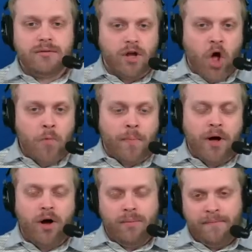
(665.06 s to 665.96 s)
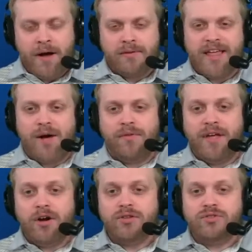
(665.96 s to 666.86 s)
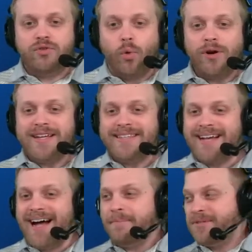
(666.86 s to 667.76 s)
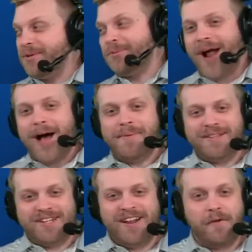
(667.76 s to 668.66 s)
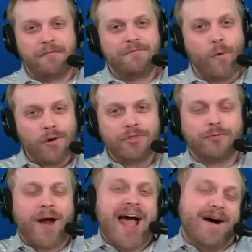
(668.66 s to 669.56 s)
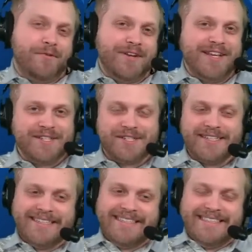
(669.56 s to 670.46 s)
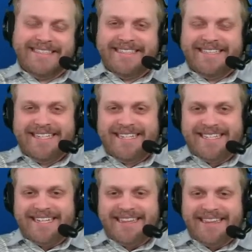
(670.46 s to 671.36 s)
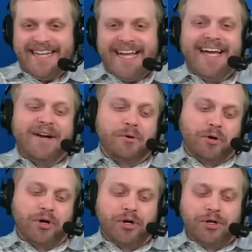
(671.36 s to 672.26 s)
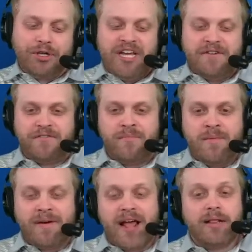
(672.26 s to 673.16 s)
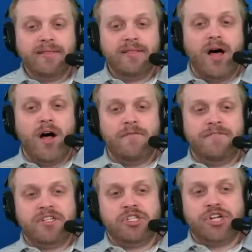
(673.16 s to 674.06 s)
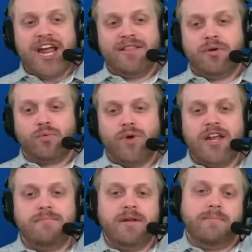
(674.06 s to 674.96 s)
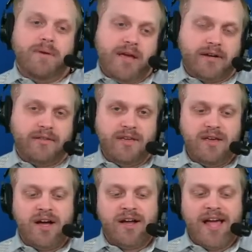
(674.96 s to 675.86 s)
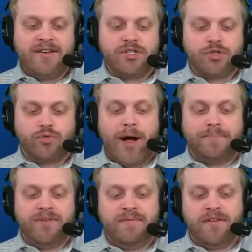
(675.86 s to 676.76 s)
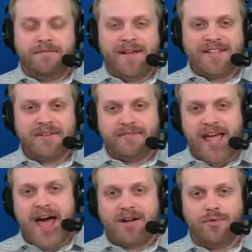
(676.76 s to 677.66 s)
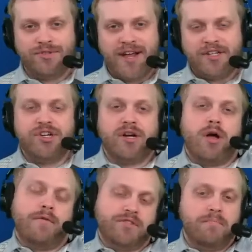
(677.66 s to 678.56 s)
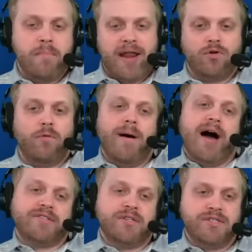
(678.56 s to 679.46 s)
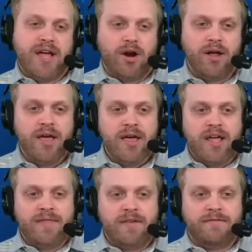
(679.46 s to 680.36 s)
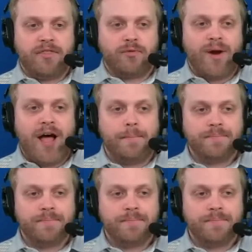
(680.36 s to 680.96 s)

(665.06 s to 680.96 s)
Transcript: Owen Popo, fine with that one there. Dorian Thompson-Robinson in the 4th round it's a little early for me, but I love the Jalen Redmond pick, the disruptive defensive tackle who's got to check off some medical boxes there in the 5th round.